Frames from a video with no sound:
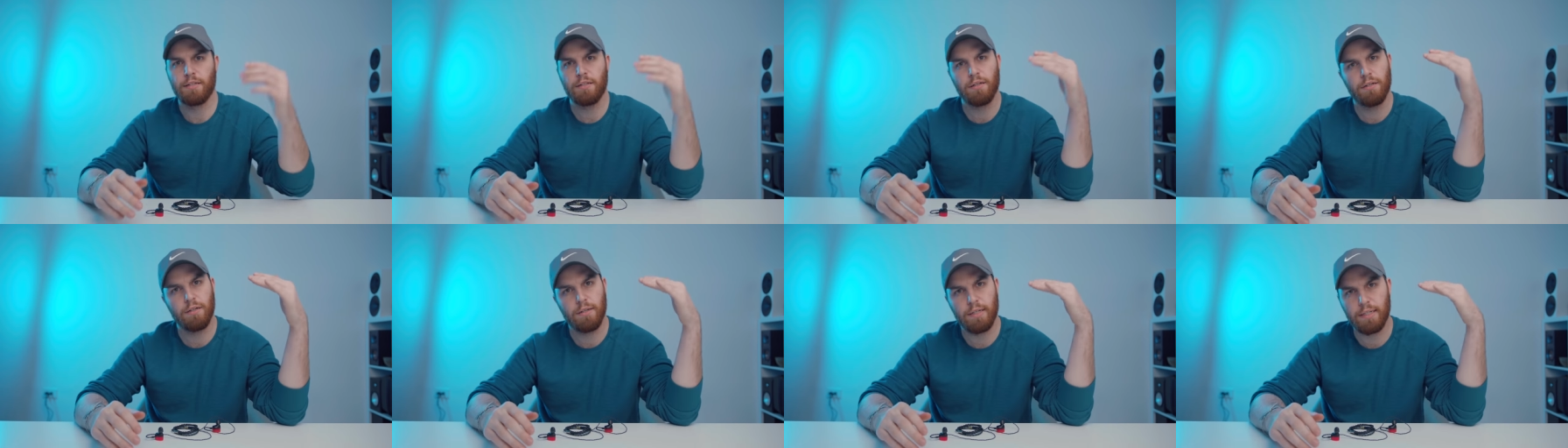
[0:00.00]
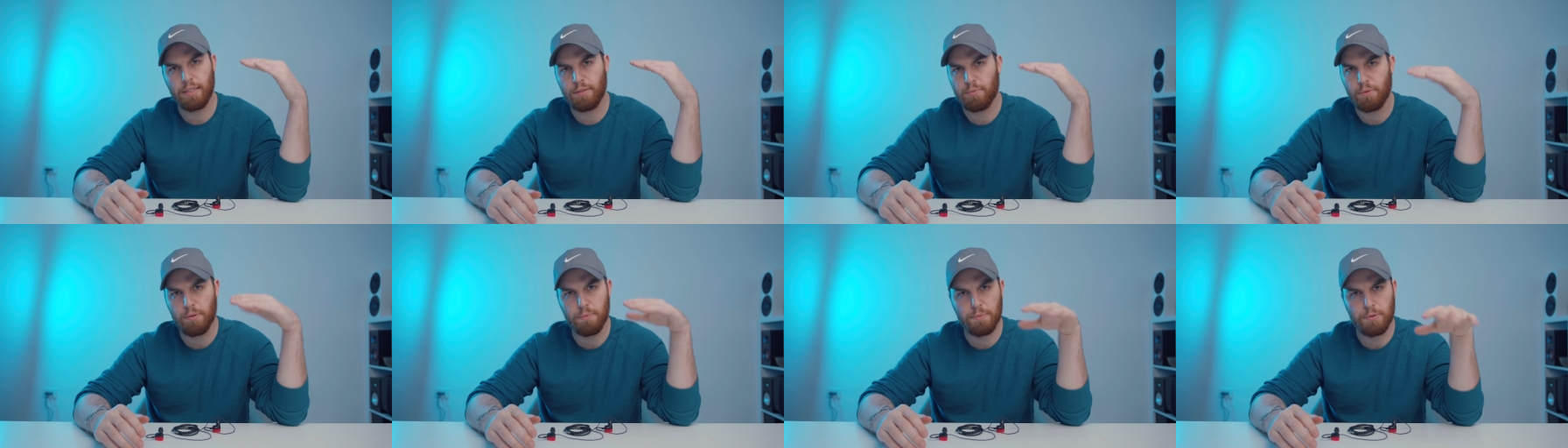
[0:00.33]
you know,
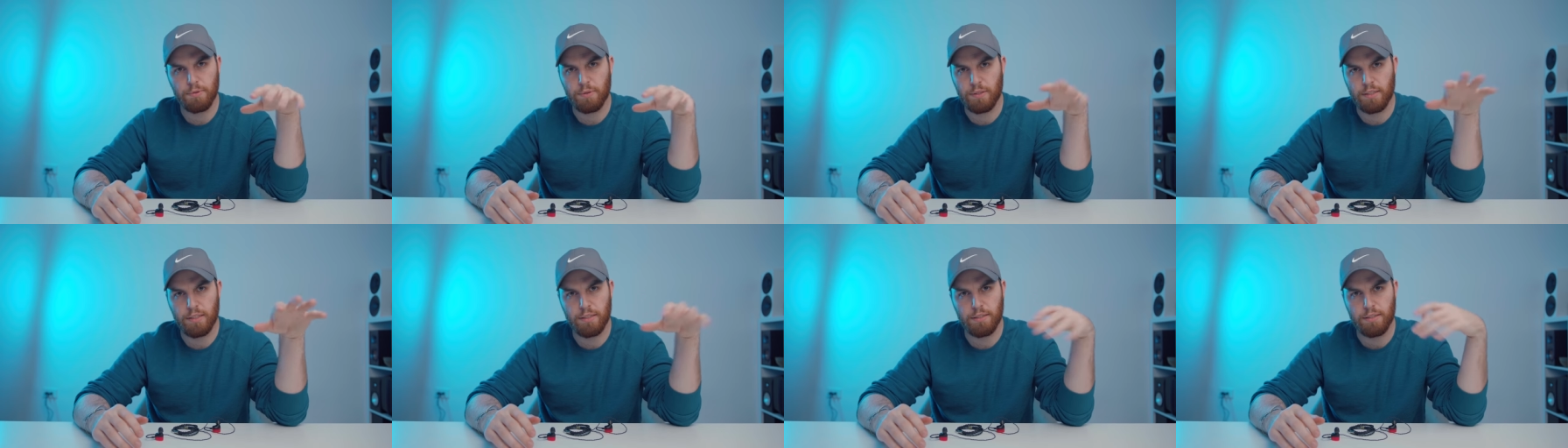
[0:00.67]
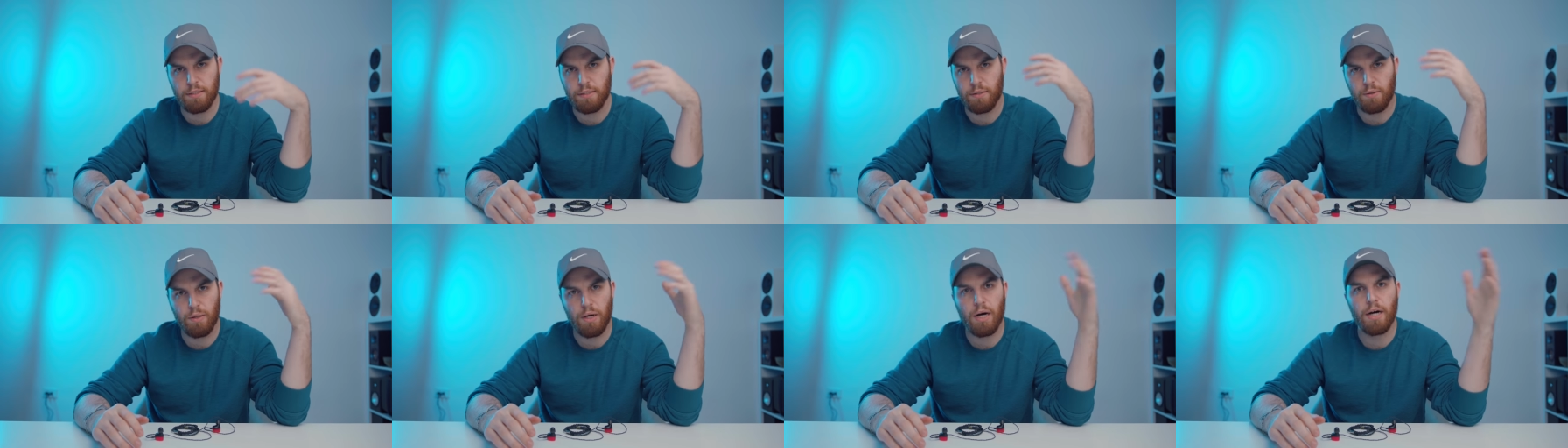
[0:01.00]
anywhere between,
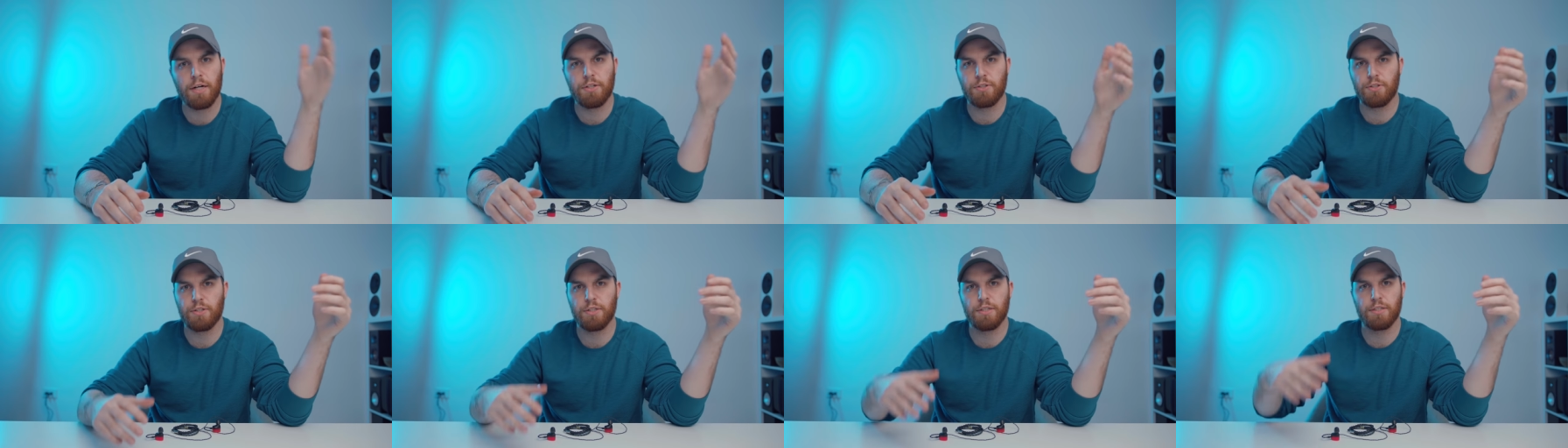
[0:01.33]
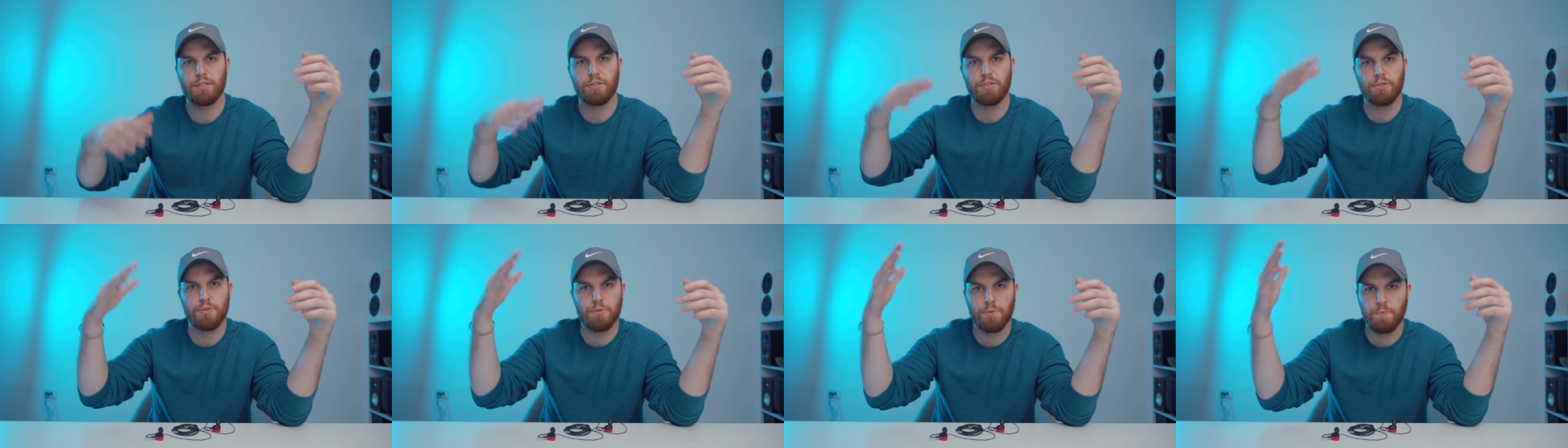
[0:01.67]
you know,
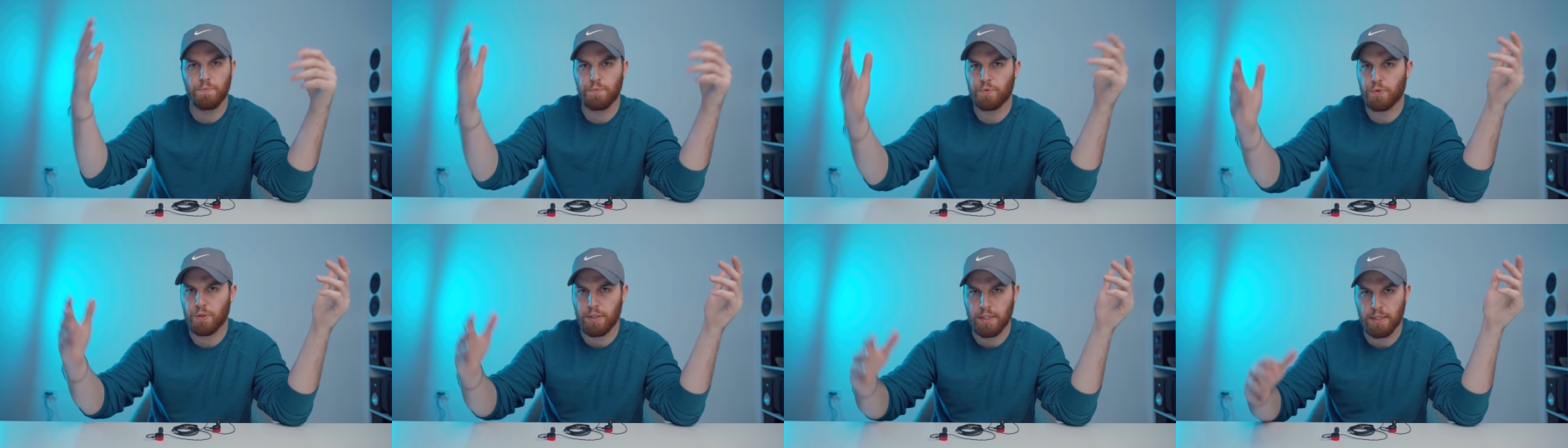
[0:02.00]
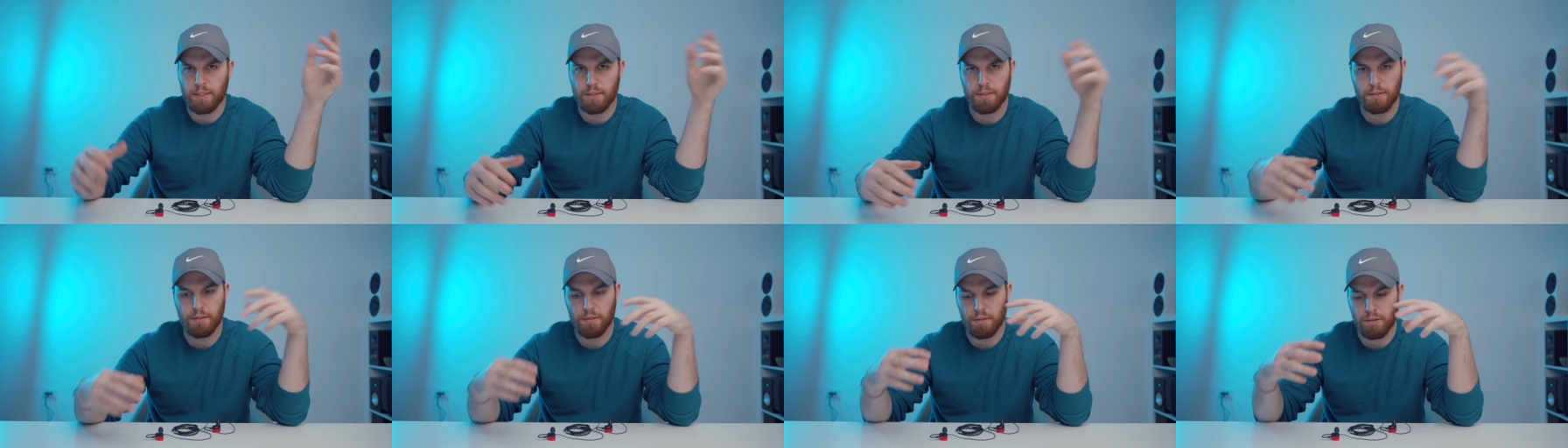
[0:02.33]
100 to
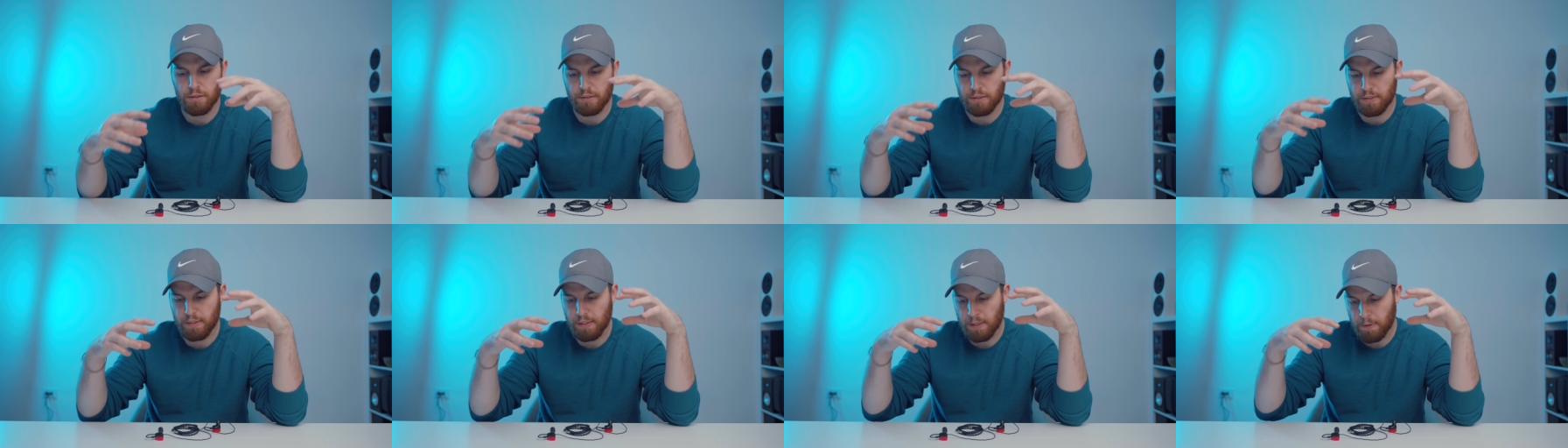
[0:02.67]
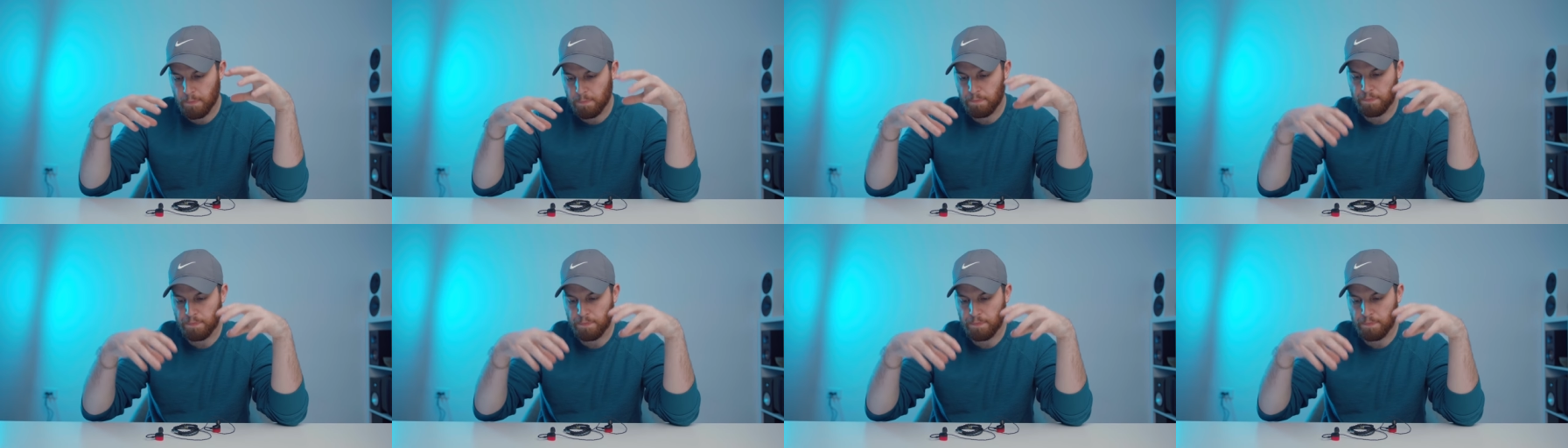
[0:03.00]
300 hertz.